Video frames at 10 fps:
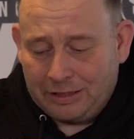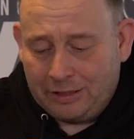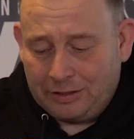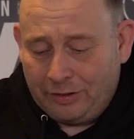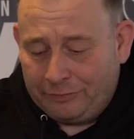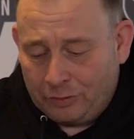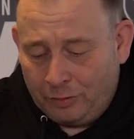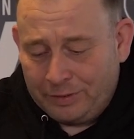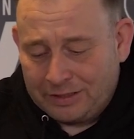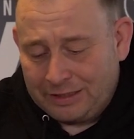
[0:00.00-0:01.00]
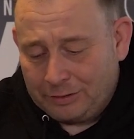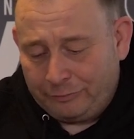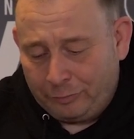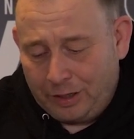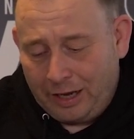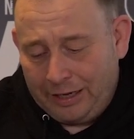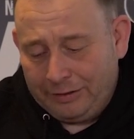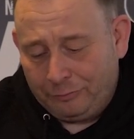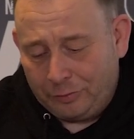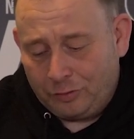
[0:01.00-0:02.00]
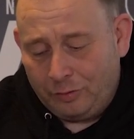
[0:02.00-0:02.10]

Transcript: Uh, you have a compensator for the high, for the